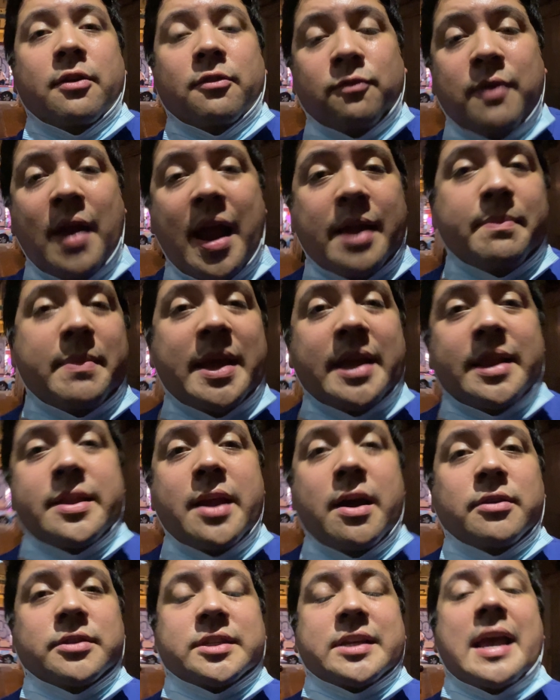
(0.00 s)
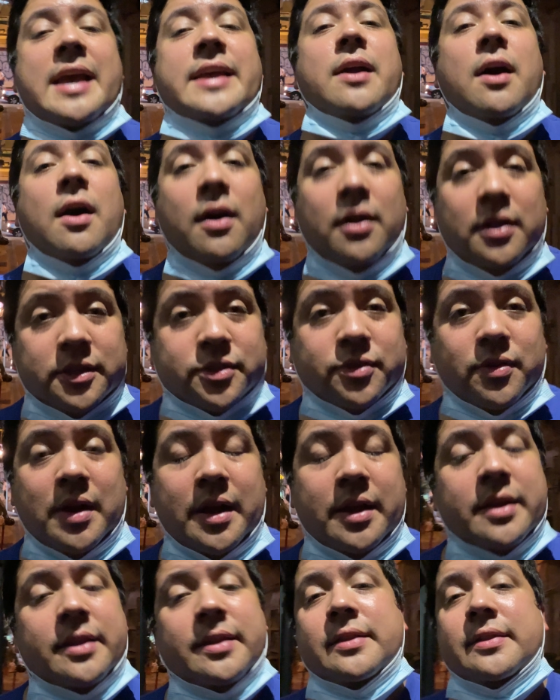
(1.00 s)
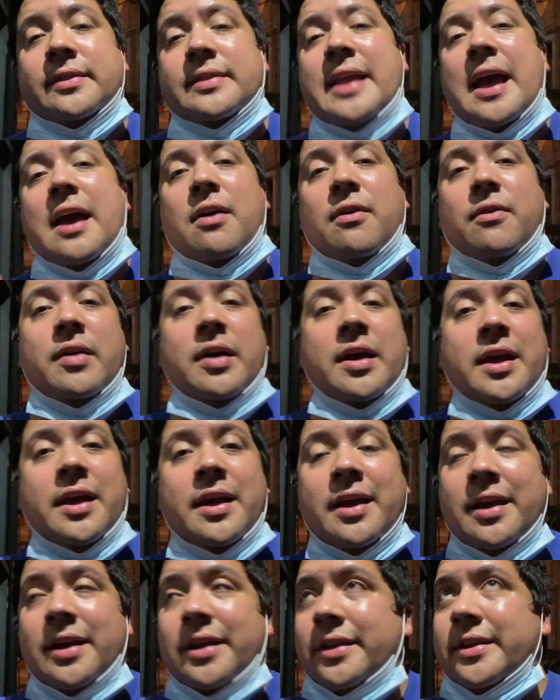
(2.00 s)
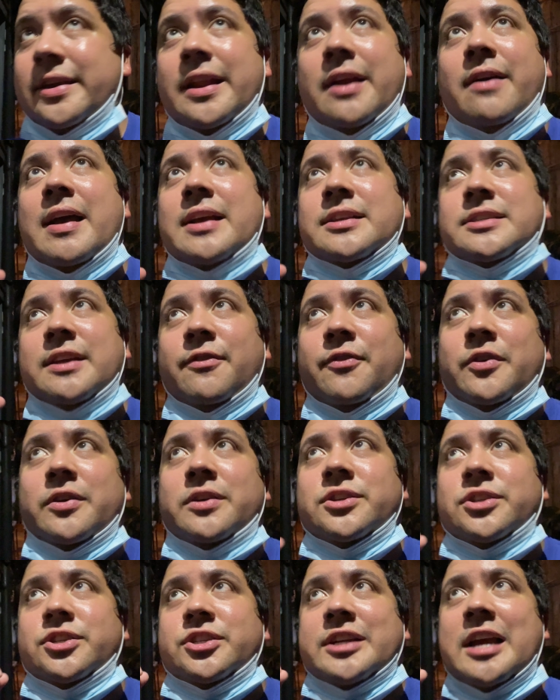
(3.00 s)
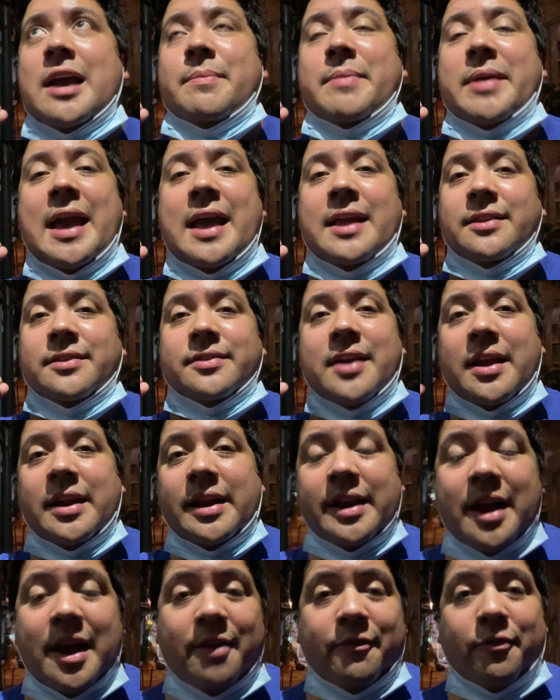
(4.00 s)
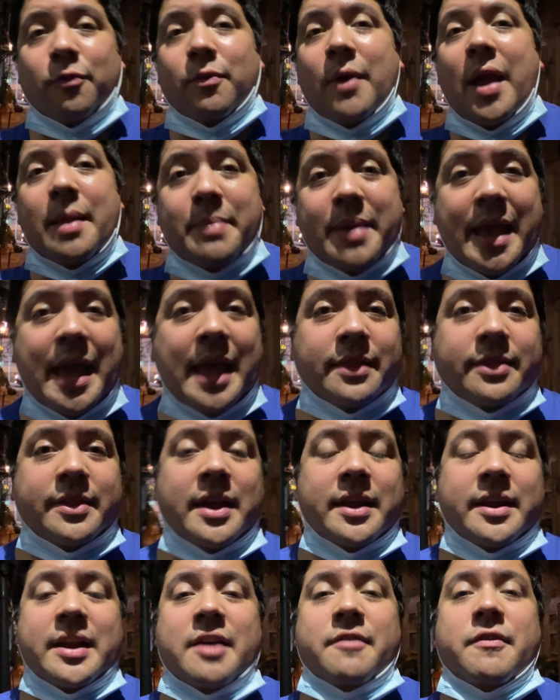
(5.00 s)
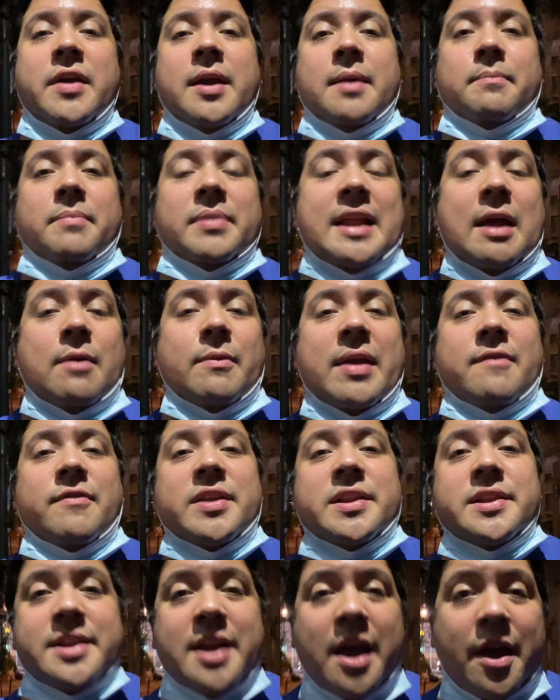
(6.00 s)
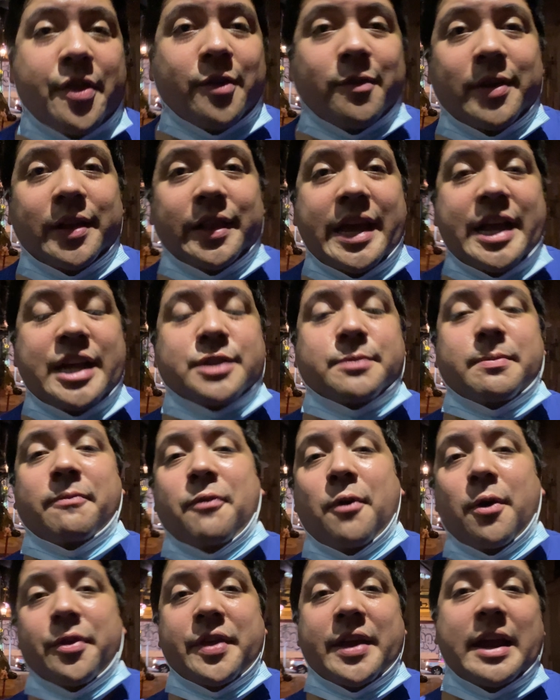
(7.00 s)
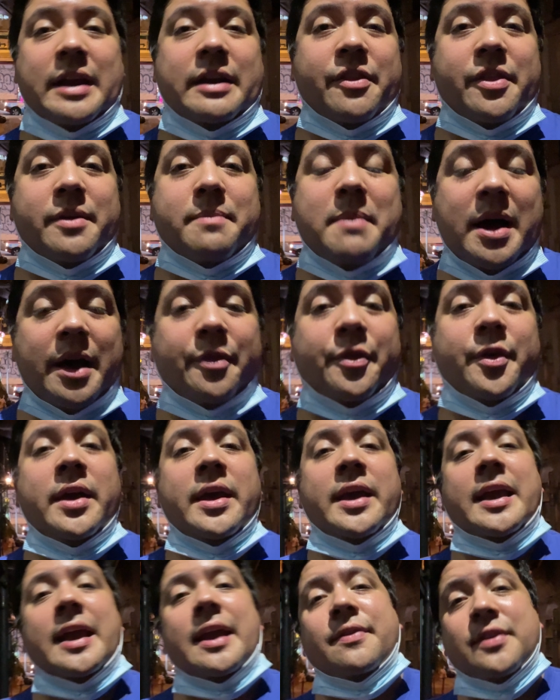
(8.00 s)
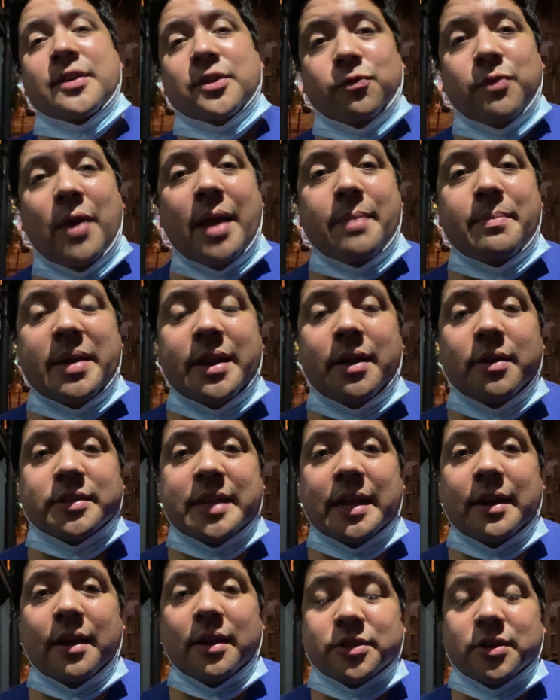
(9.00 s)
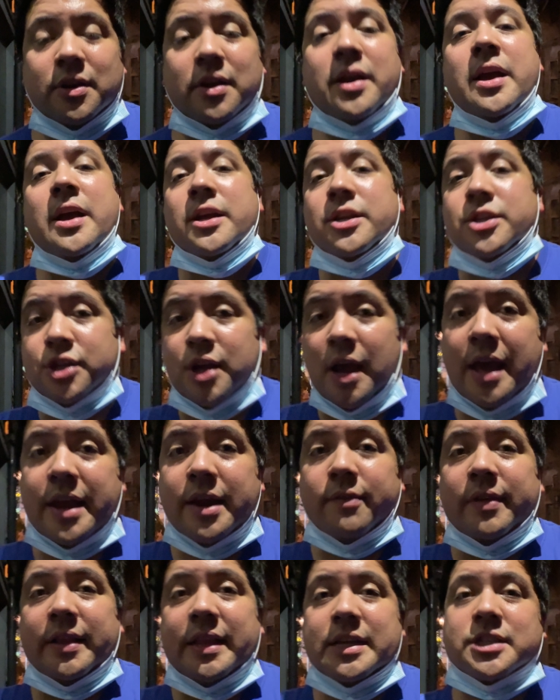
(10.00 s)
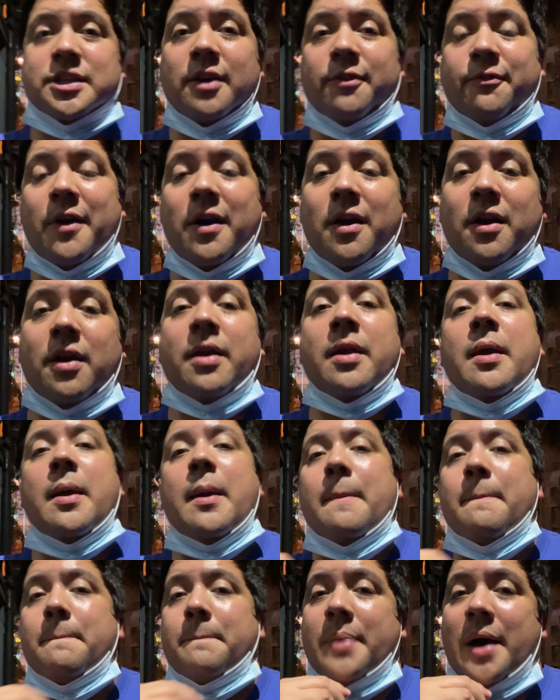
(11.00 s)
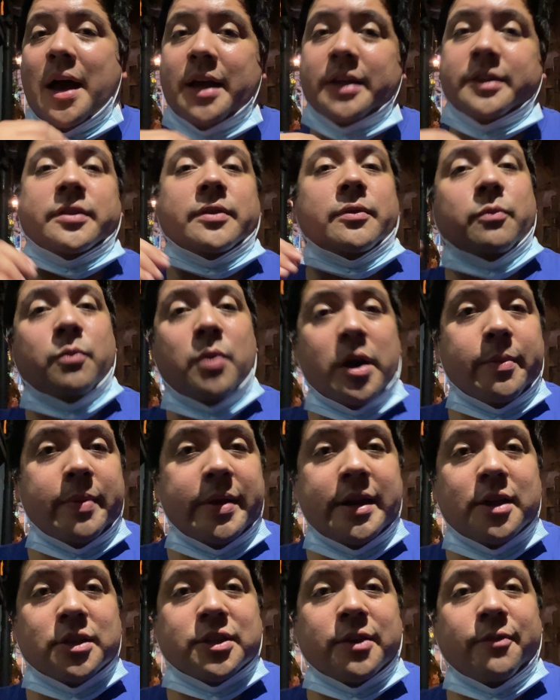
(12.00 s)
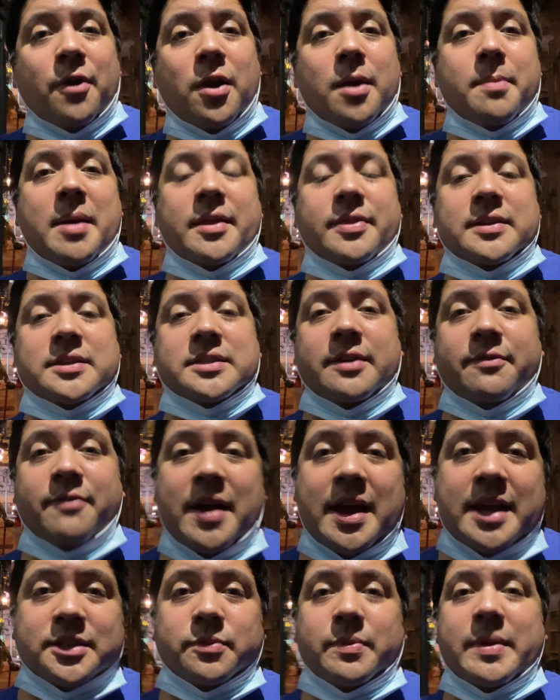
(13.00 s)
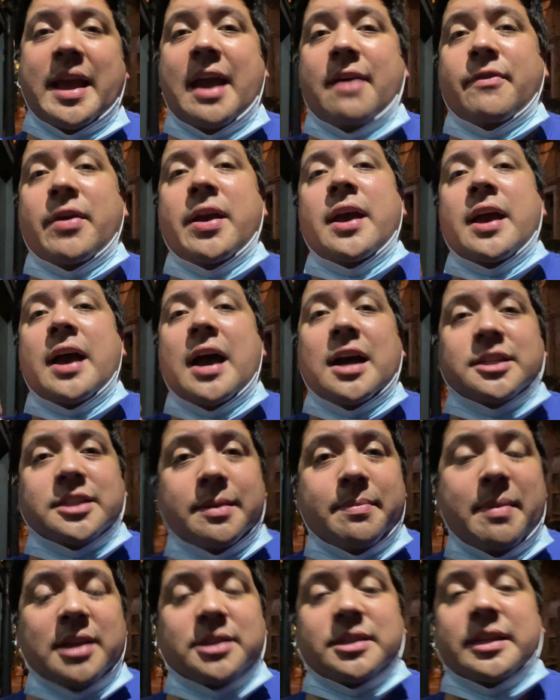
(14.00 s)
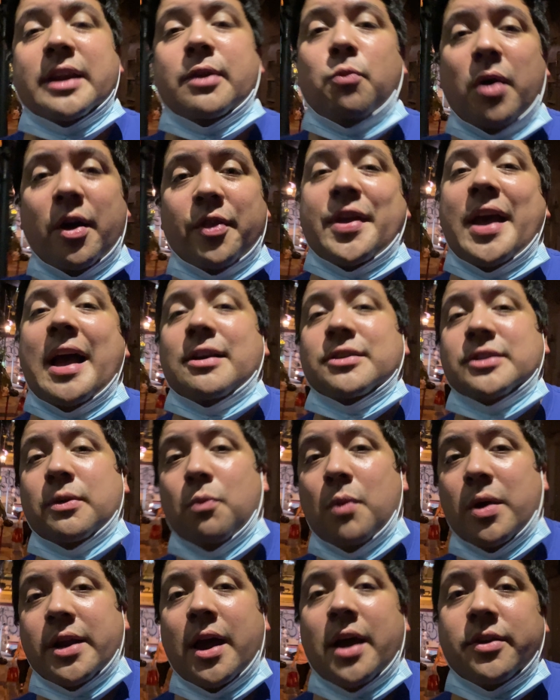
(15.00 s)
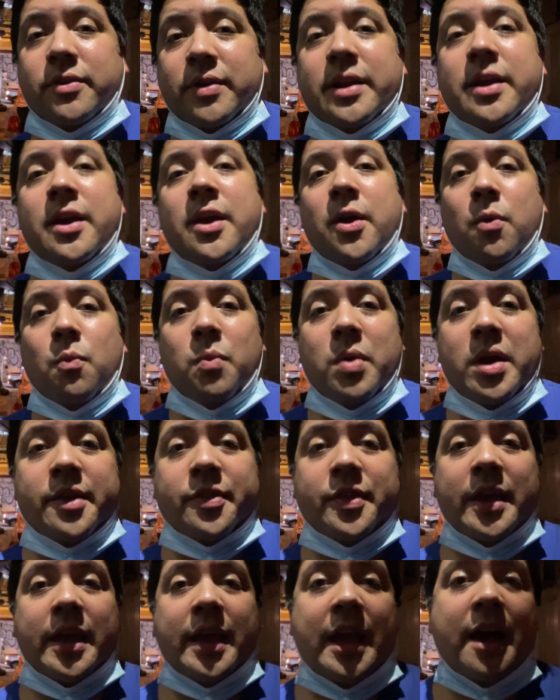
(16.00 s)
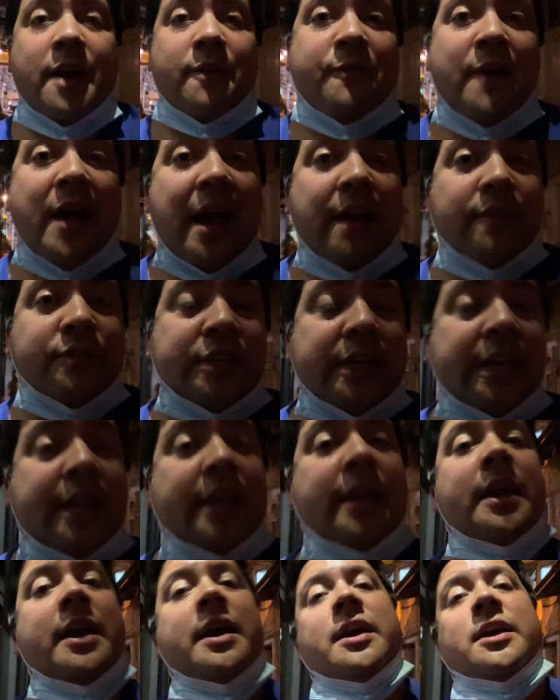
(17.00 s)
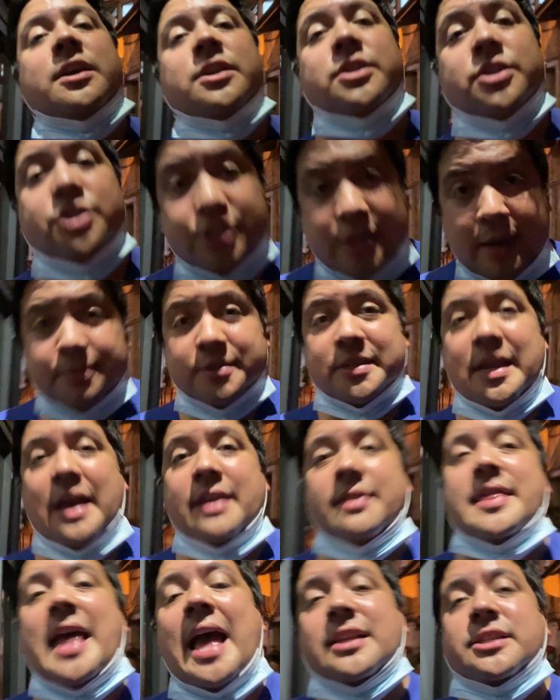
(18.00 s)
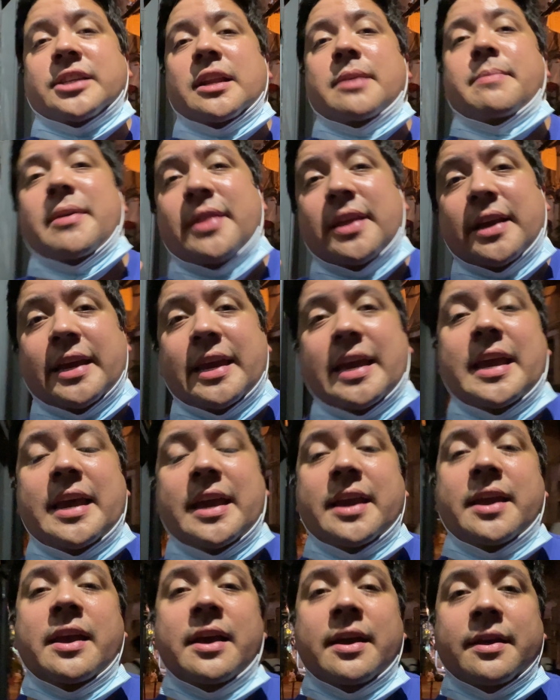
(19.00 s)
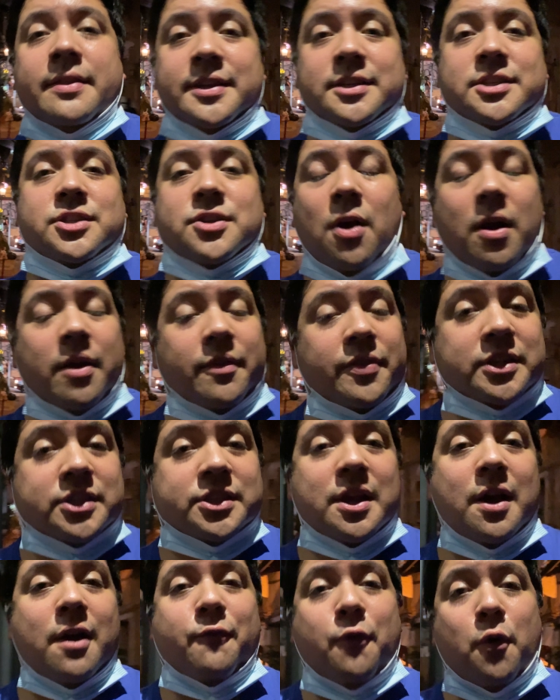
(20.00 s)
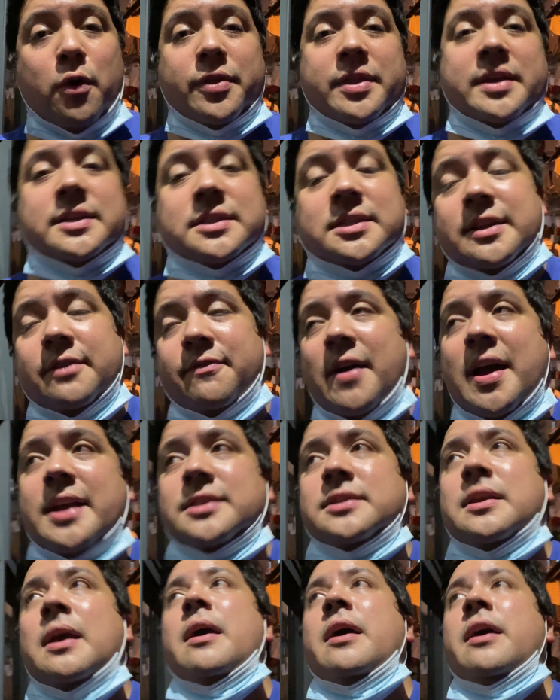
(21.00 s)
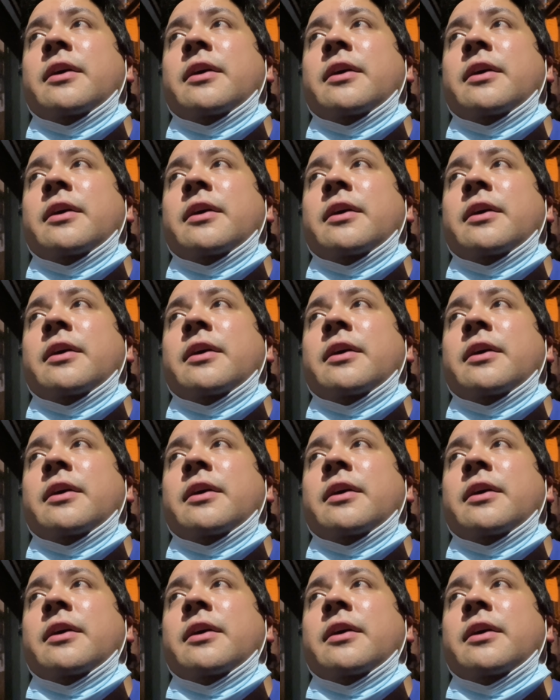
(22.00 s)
Redmi Note 10 Ultra. Now, you know, as if Xiaomi hadn't done enough, Redmi hadn't done enough, but now we have another release before the end of the month in this Redmi Note 10 Ultra. China release so far, but what do we know so far about this device? We have a Dimensity 1100 with a 5G chipset. That's going to be the key, the star of the show for this device.